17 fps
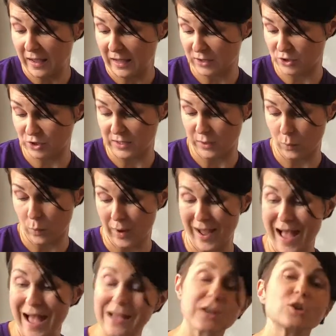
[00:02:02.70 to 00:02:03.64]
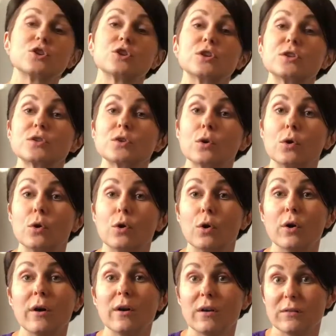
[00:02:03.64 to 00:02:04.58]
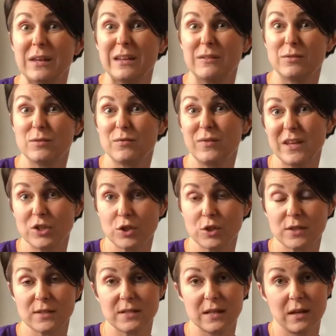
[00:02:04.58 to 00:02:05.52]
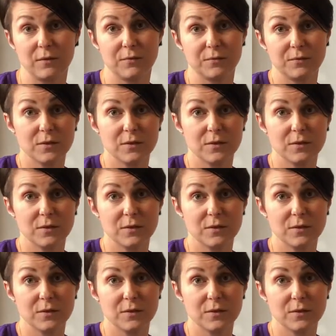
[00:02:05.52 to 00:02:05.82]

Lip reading: actually quite anxious or even vicious if